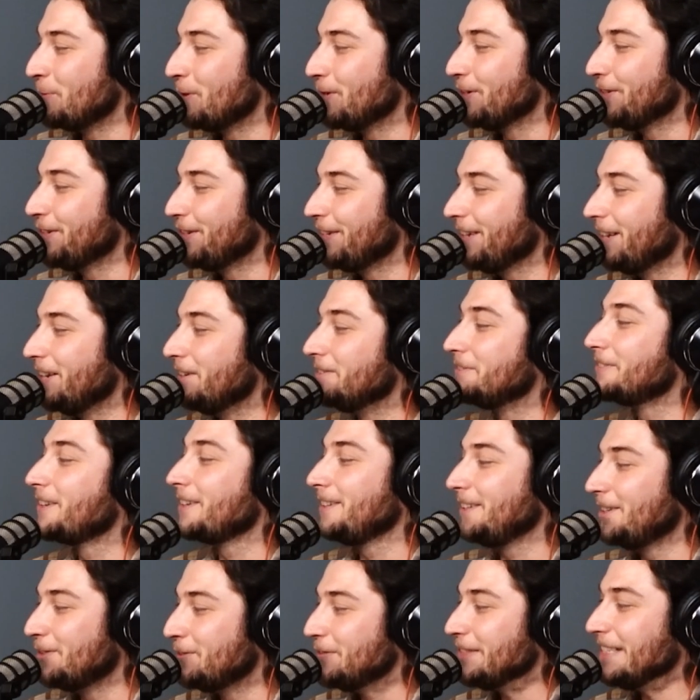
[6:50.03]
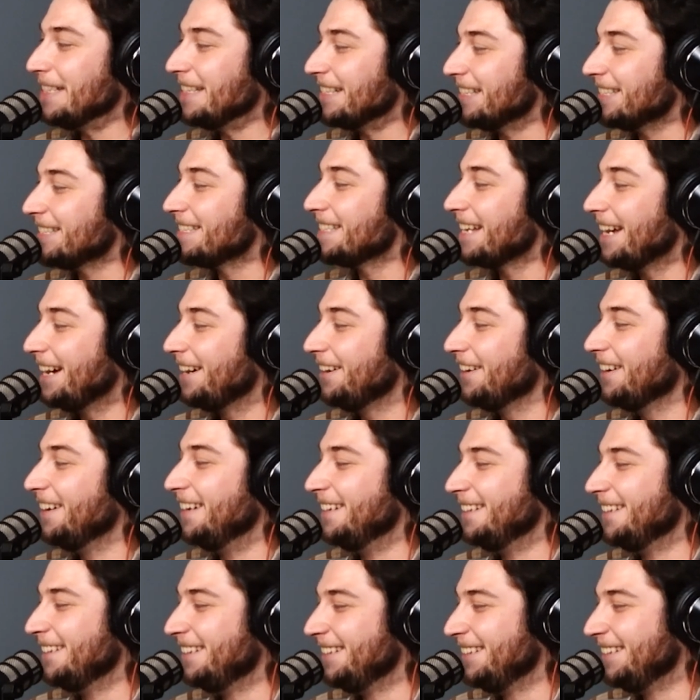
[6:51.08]
word of closing us out.
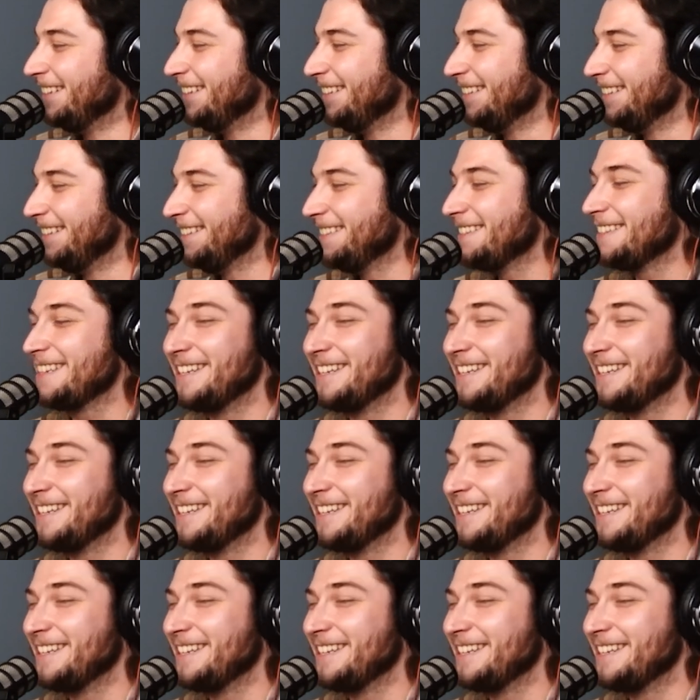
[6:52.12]
is